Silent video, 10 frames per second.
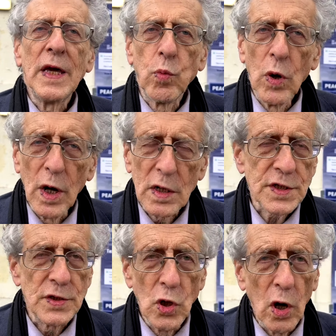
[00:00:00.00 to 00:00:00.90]
he
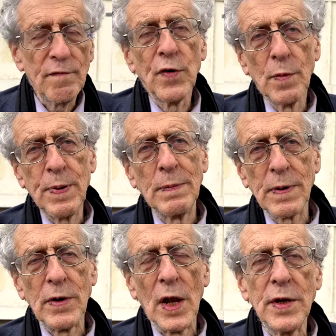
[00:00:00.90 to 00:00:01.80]
works not for the
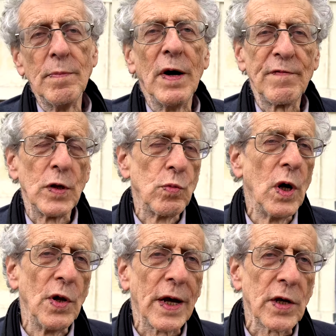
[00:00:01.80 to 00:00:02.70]
people of London, but for the
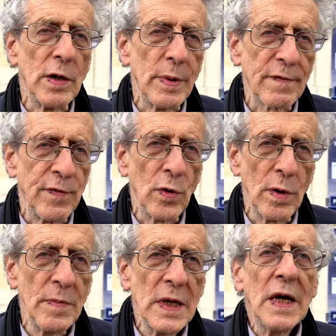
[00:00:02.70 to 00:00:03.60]
World Economic
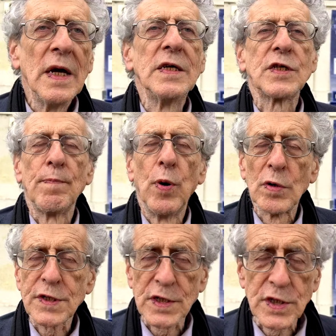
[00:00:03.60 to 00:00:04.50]
Forum. He
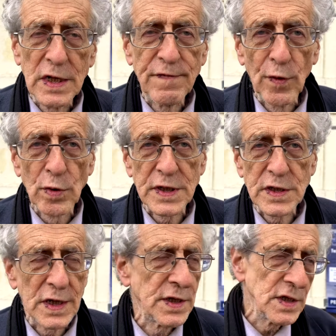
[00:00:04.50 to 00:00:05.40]
supports the
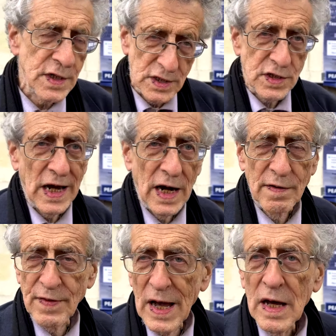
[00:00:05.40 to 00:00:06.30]
C40 cities. He's
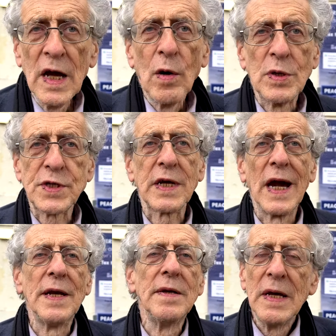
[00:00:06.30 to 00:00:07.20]
chair of that, which
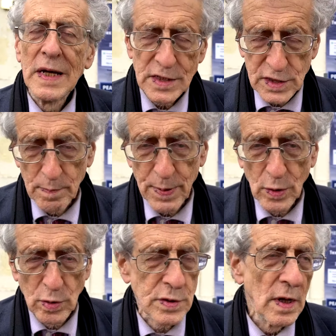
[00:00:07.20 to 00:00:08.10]
again is to
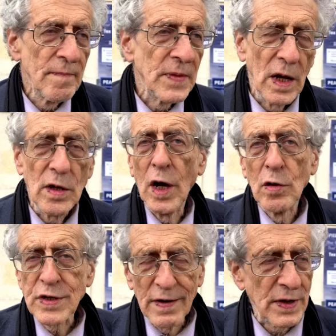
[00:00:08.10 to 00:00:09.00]
build
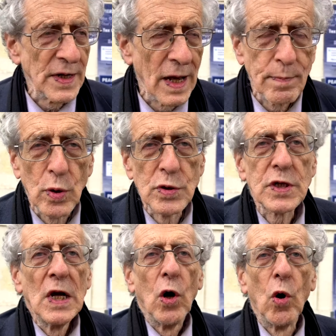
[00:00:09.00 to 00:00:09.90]
low traffic
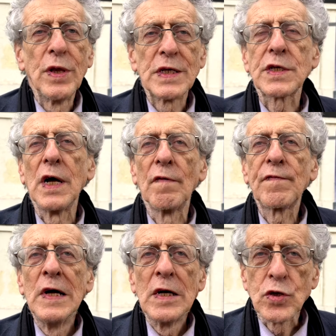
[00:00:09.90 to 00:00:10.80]
neighbourhoods, all this
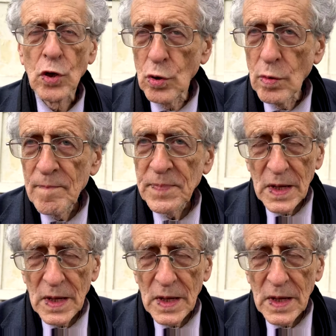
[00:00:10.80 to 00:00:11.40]
stuff to